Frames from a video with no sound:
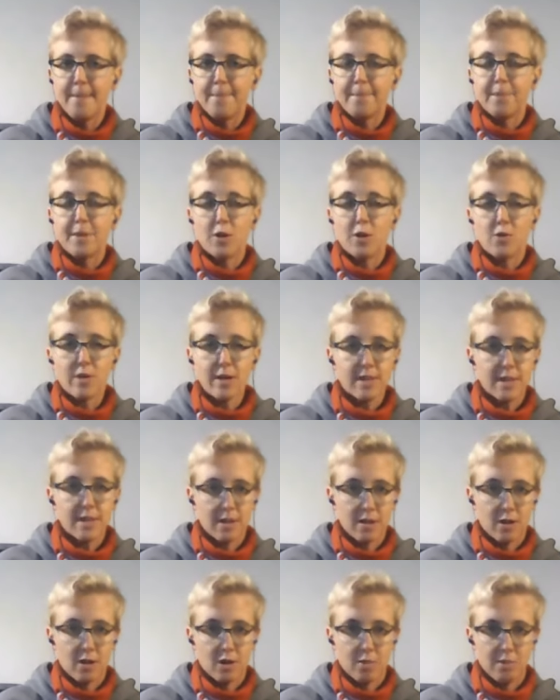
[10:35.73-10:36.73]
there is
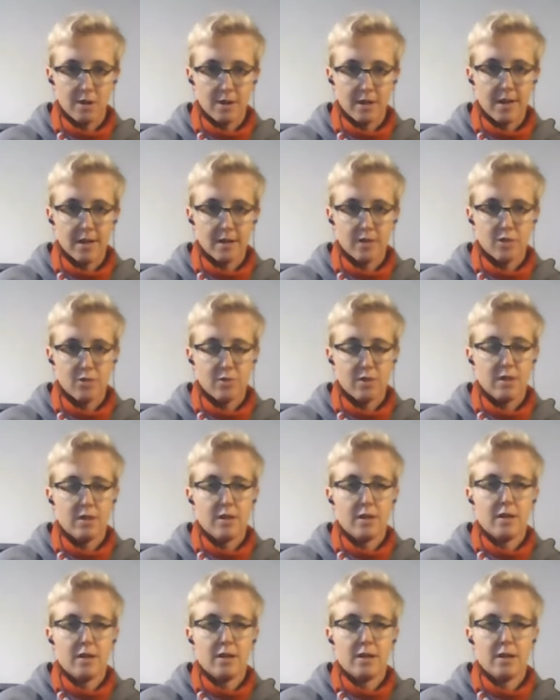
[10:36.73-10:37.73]
an
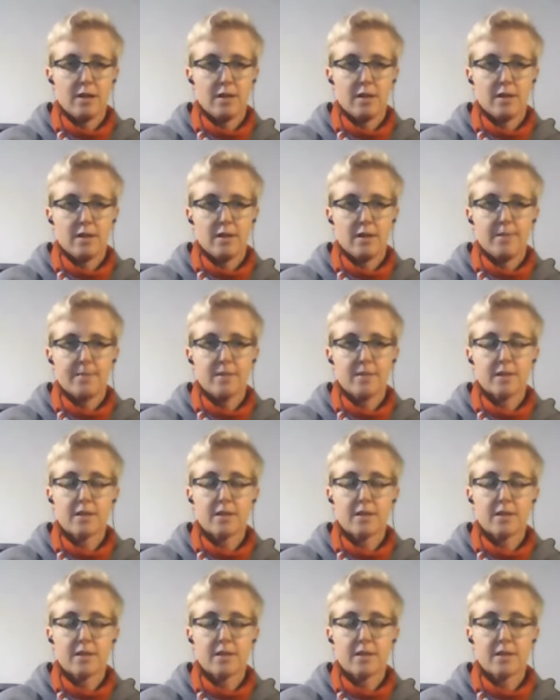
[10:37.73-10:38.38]
obligatory uh,